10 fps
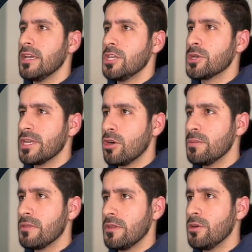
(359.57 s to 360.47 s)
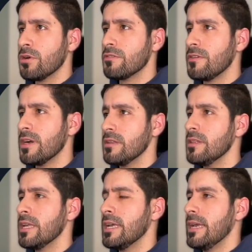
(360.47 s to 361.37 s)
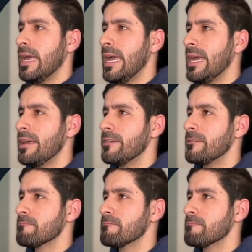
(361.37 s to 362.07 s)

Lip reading: you can open the Docker file and